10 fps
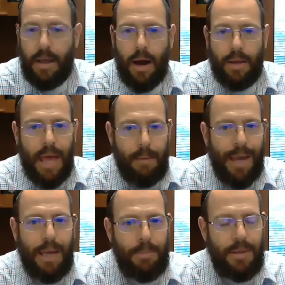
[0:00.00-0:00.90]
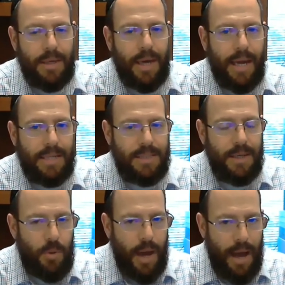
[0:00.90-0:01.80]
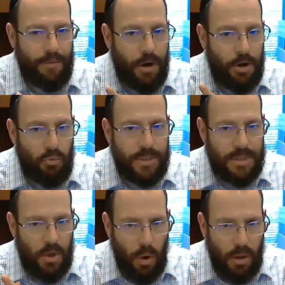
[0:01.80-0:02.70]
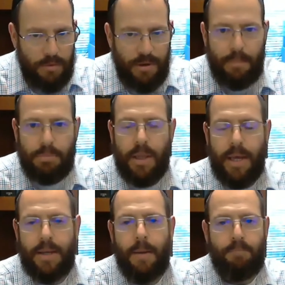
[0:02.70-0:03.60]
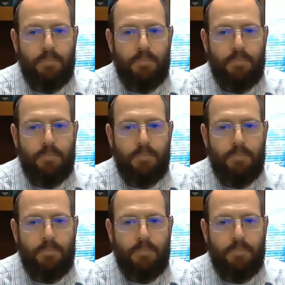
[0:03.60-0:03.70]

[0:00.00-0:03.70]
that may be the case if you have an ERISA qualified plan,